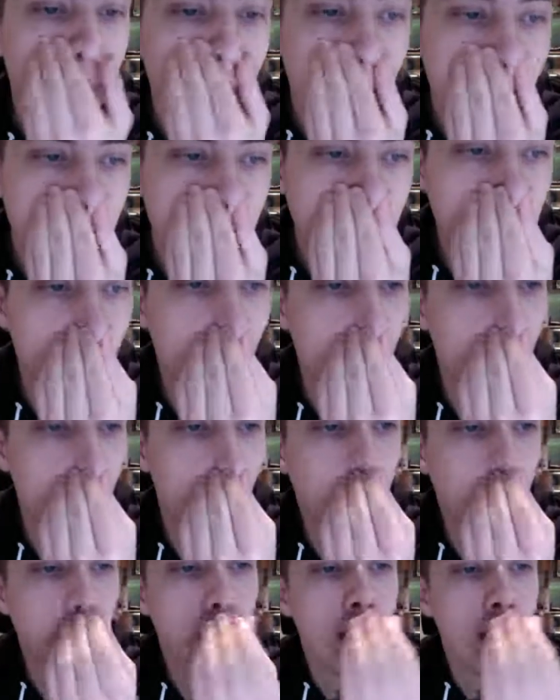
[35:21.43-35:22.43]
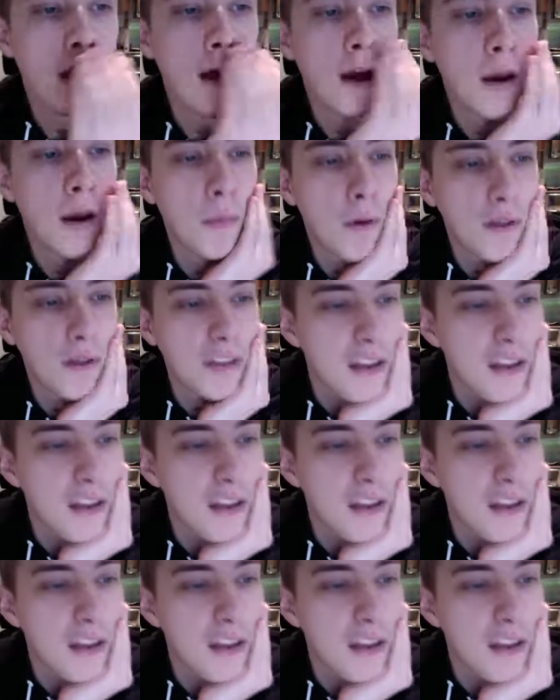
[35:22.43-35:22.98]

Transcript: So, on the